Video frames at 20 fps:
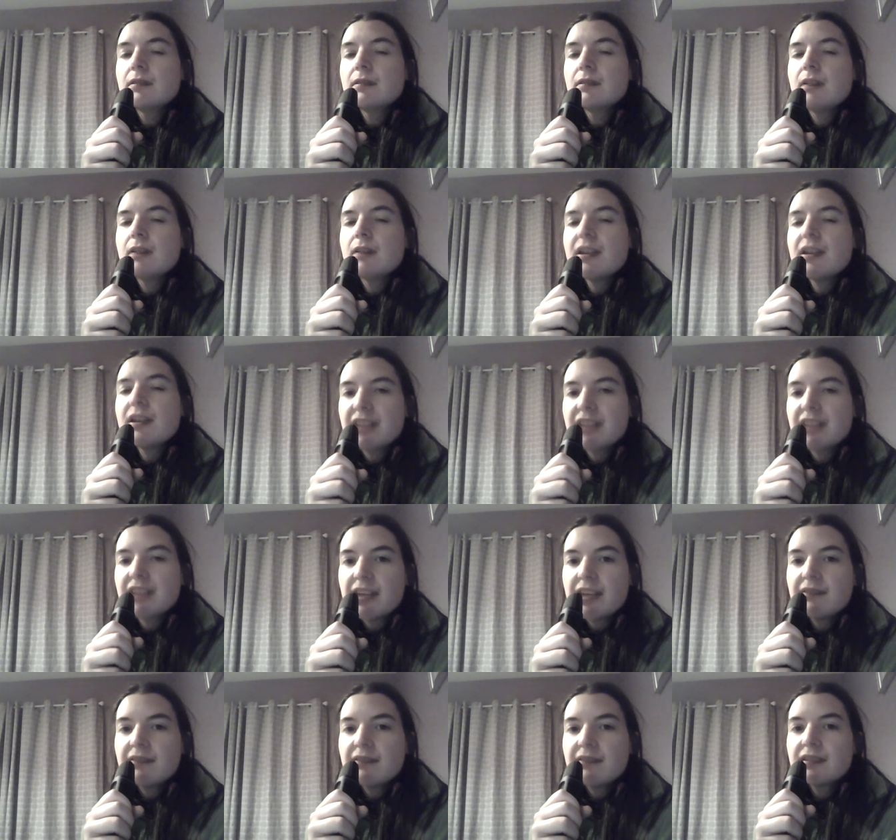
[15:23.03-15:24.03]
are
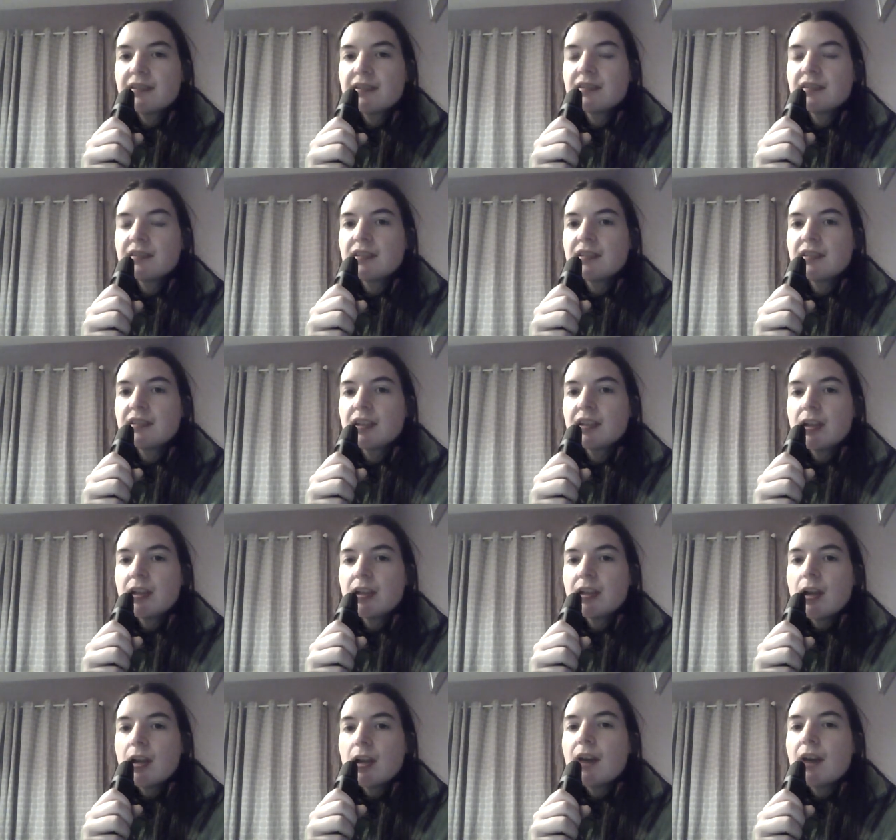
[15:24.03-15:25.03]
slaves,
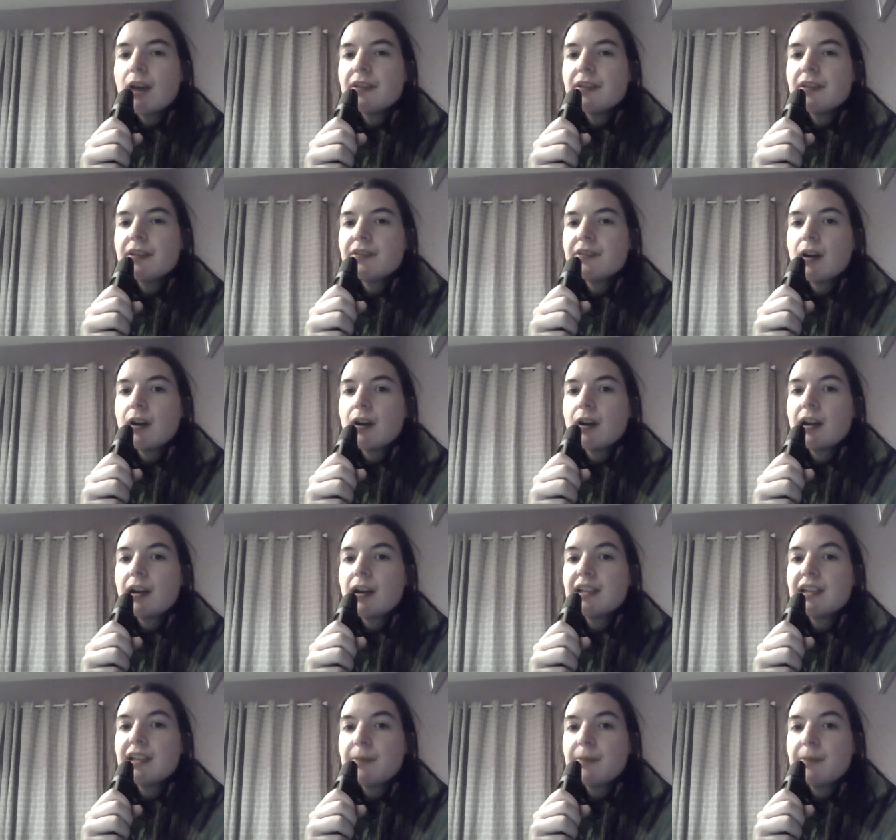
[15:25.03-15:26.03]
others are
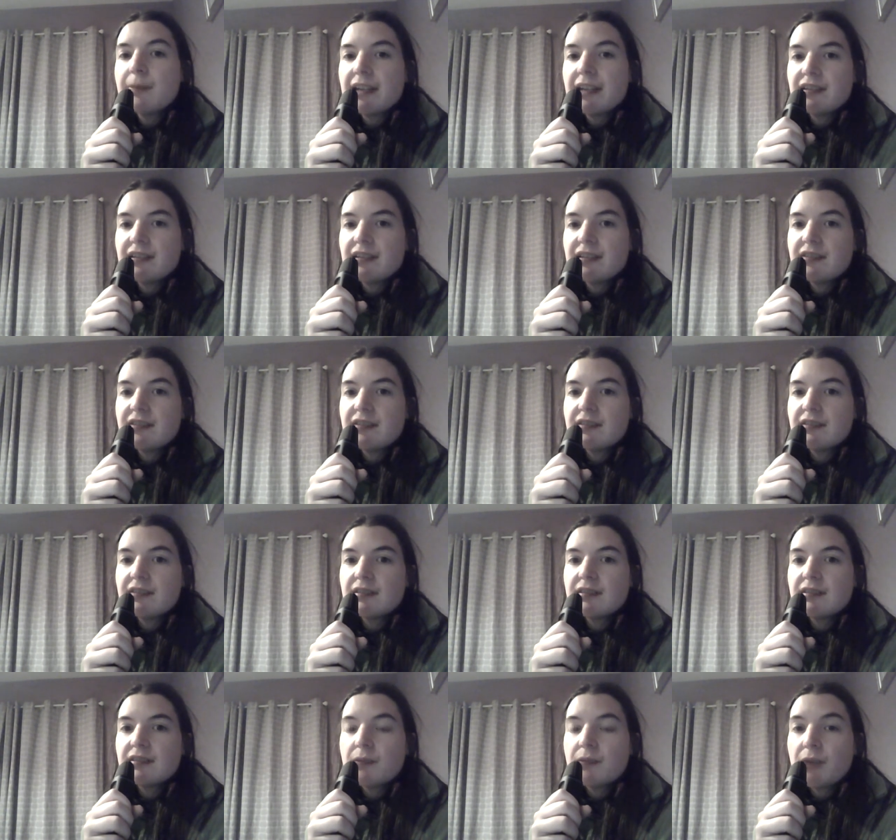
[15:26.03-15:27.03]
independent,
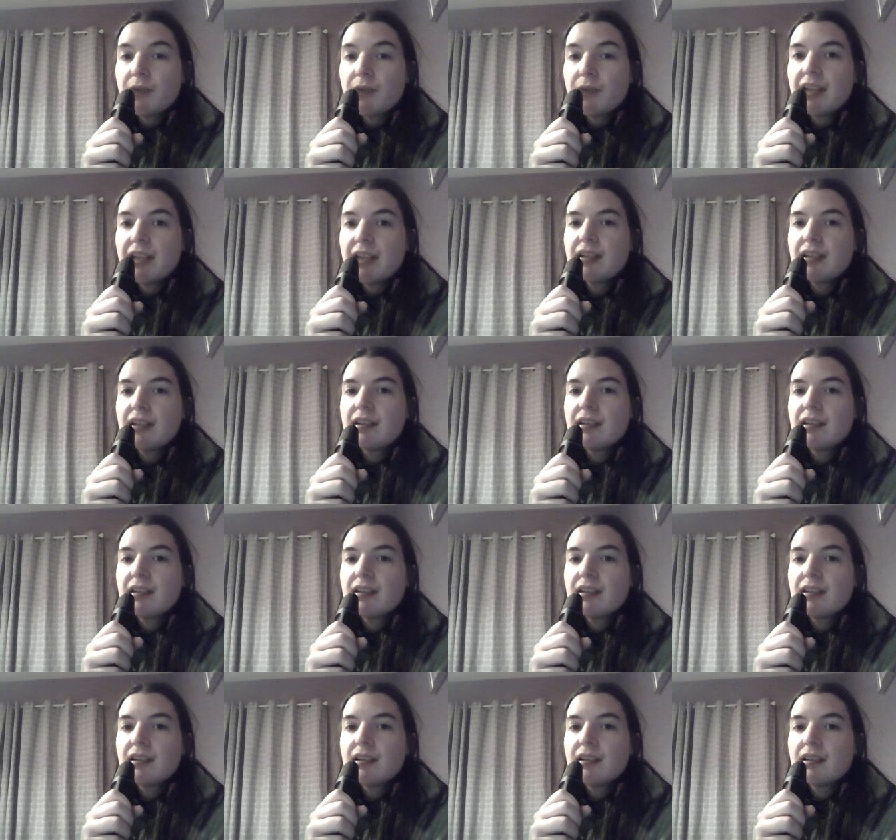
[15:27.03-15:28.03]
free.
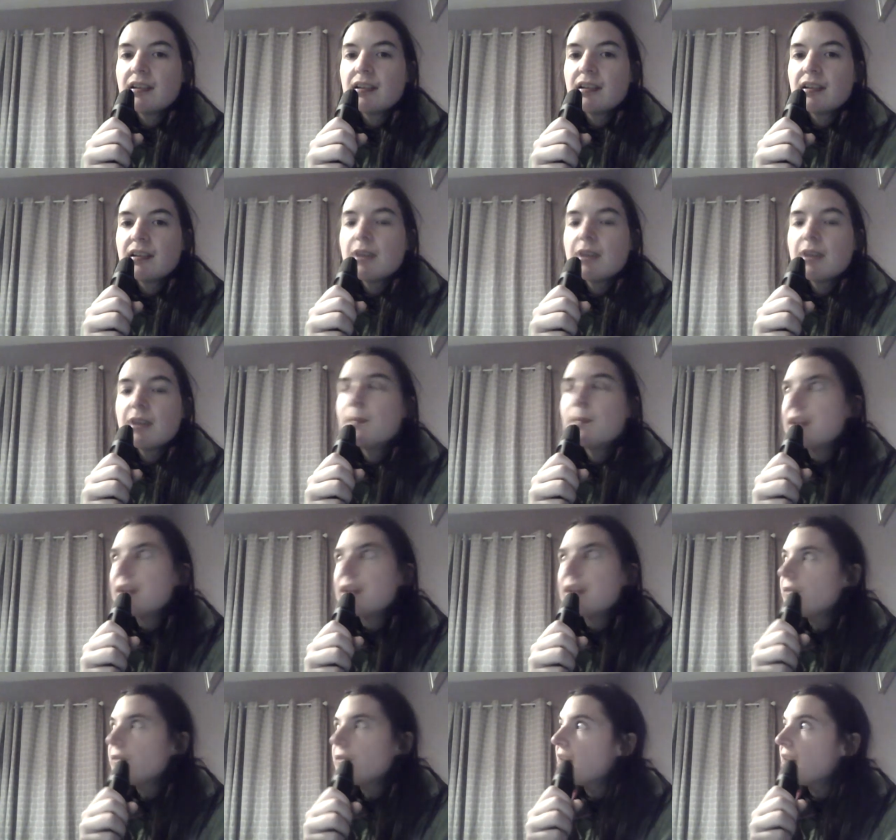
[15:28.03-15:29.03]
But
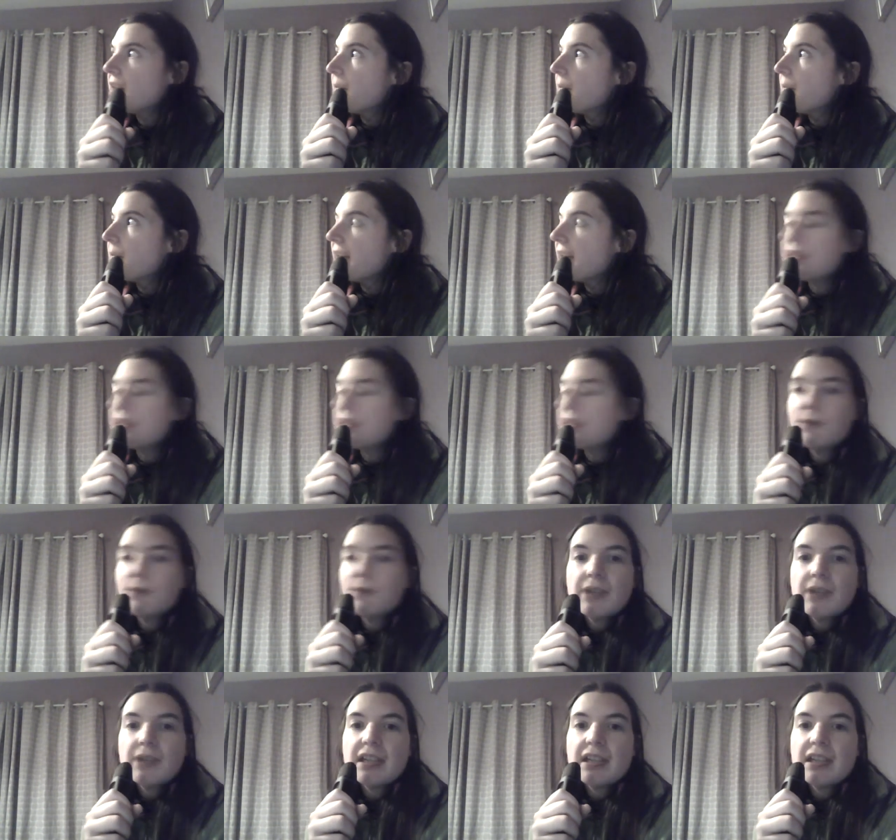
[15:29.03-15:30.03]
if you're independent and
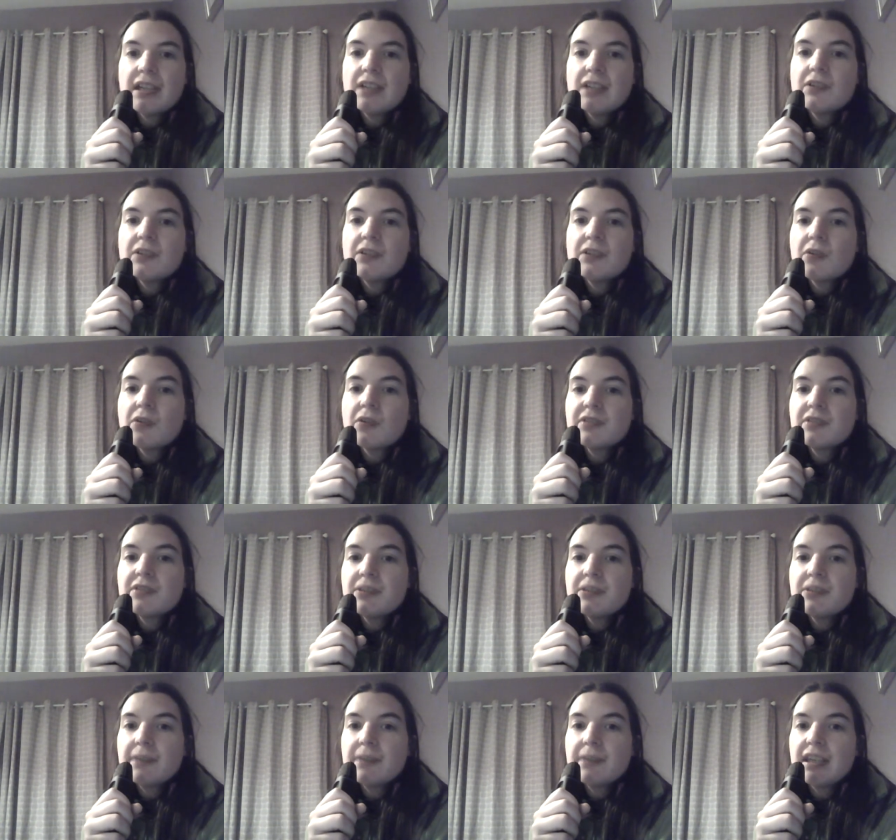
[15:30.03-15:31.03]
free, you're going
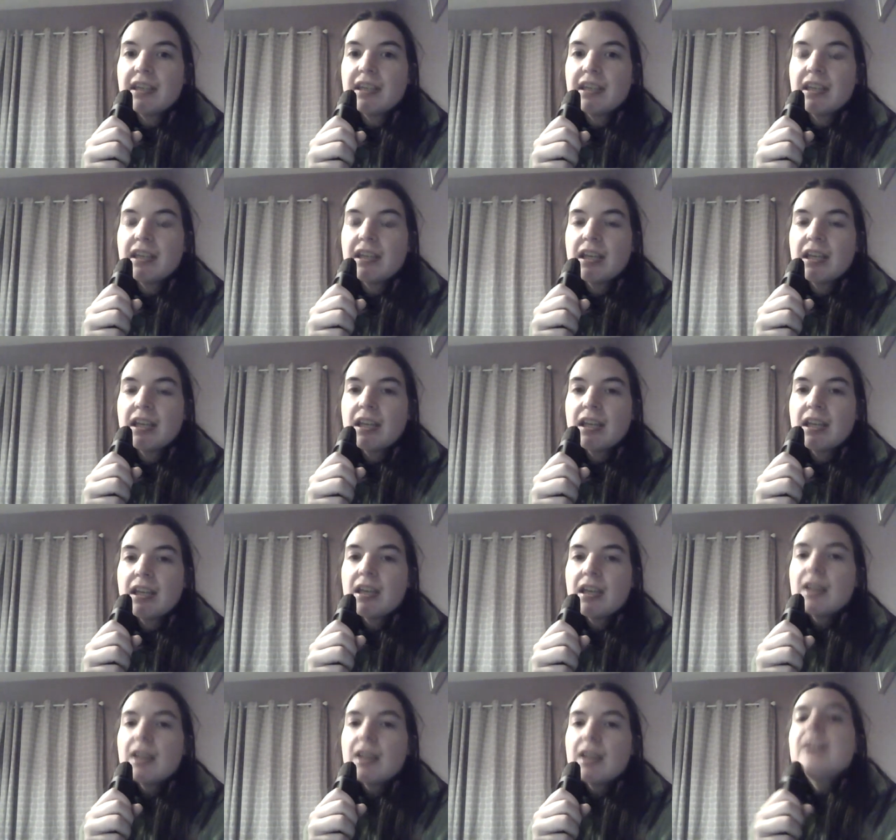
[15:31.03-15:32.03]

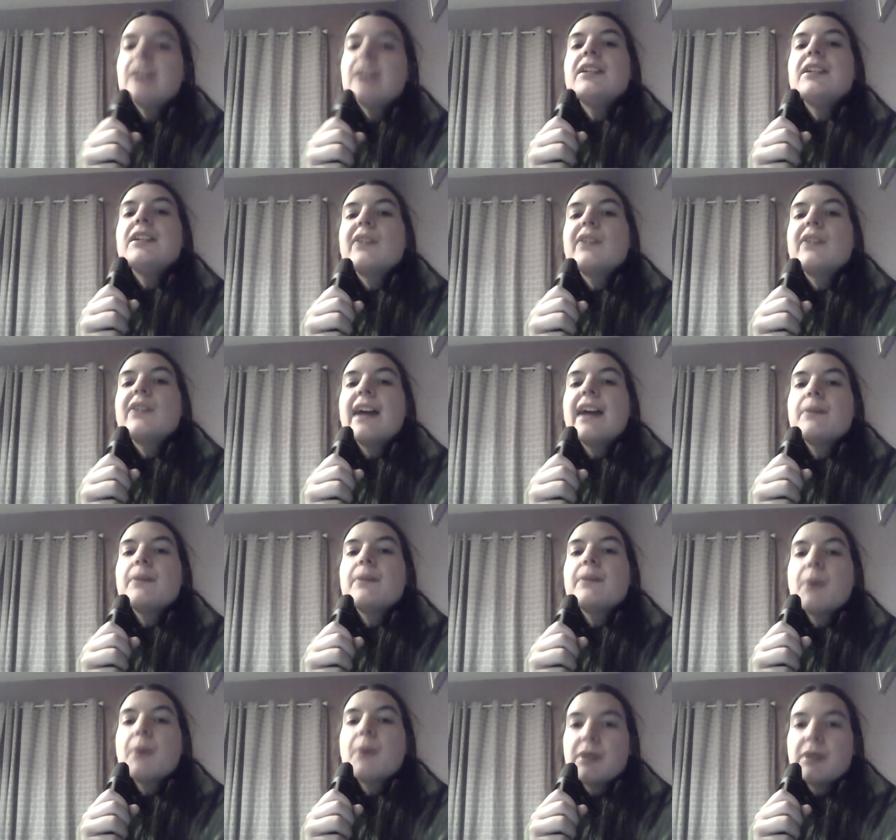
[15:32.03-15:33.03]
to have
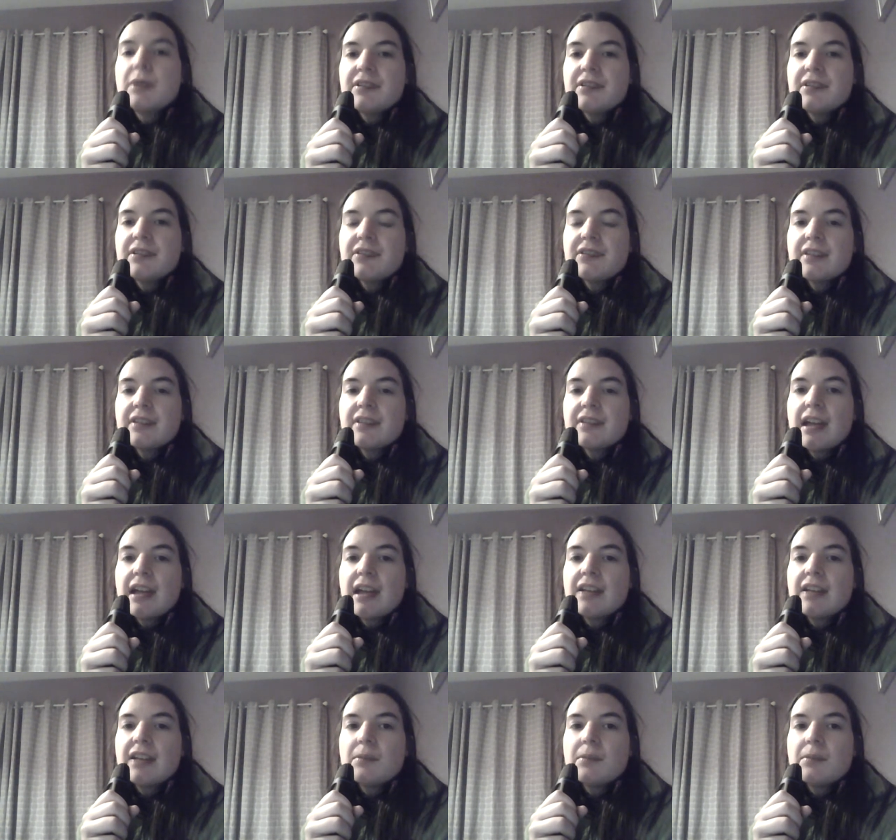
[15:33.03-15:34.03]
opponents,
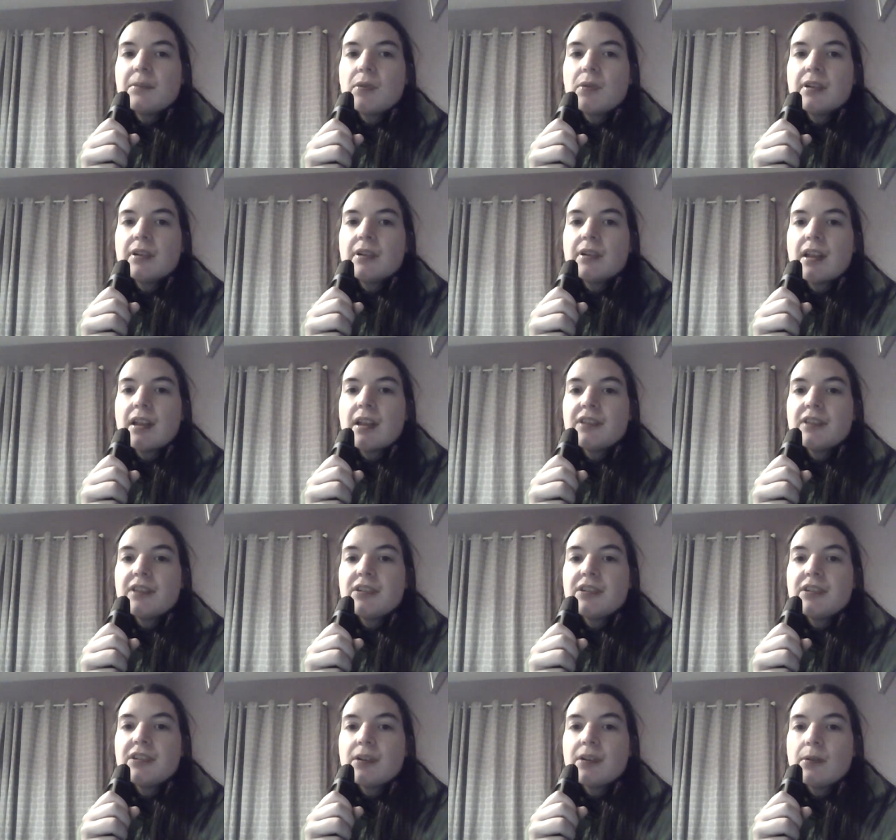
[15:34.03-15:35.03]
and the more knowledge
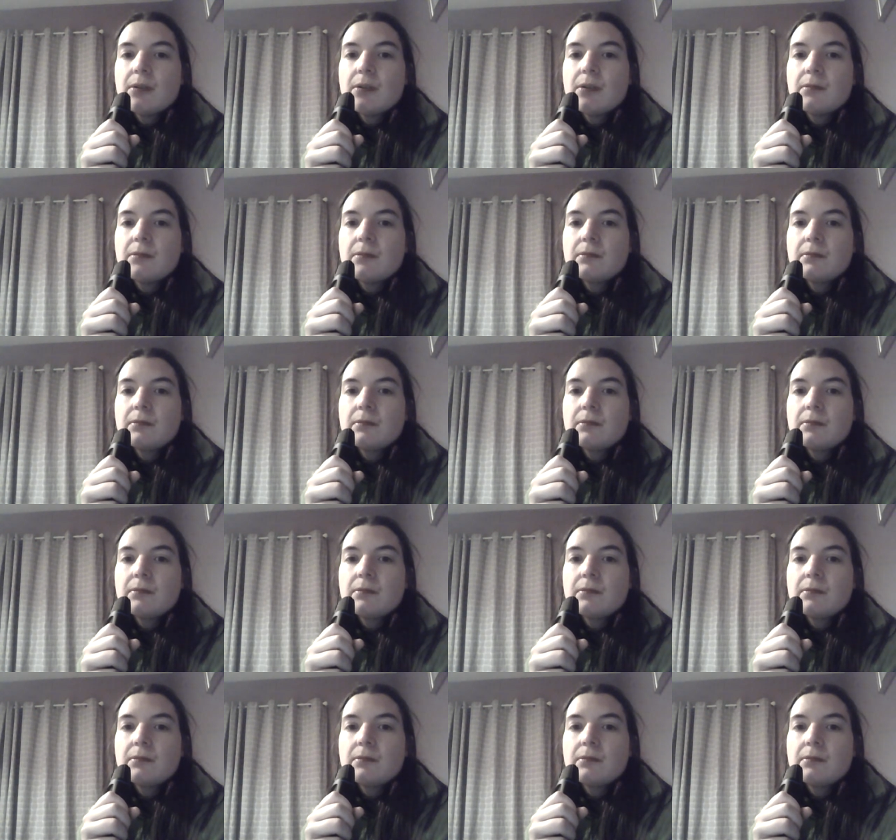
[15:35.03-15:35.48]
you know,